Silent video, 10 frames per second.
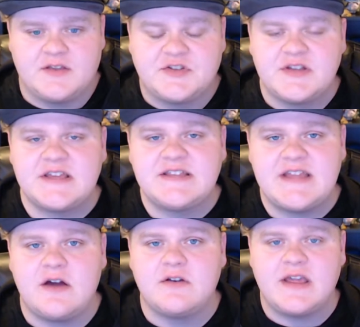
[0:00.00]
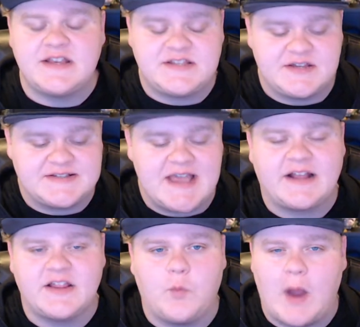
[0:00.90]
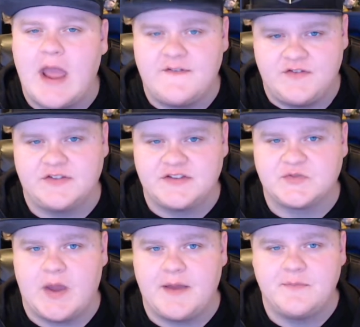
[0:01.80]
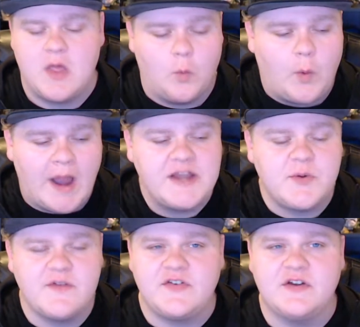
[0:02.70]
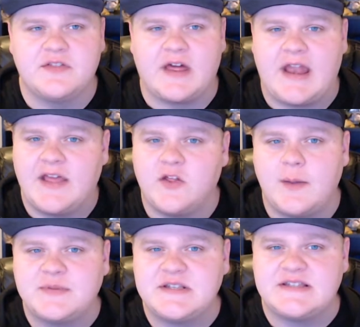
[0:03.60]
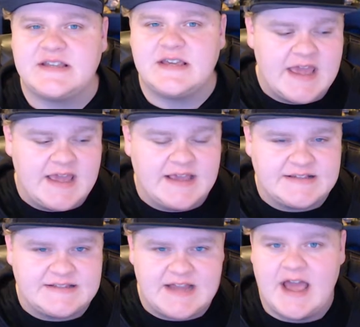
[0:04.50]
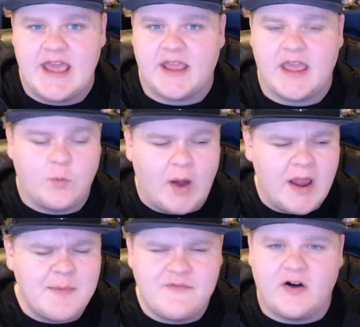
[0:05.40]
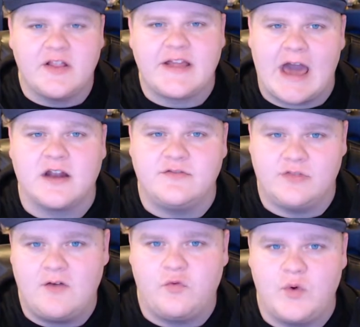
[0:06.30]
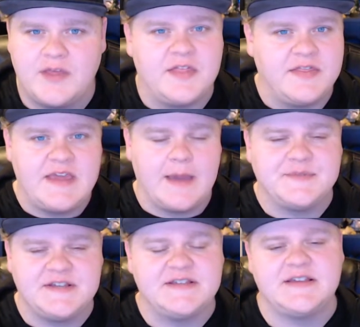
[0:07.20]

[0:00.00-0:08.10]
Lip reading: let's get down into exactly why I feel this way. Why do I feel that Halo MCC is dying? And why am I falling out of love with the MCC?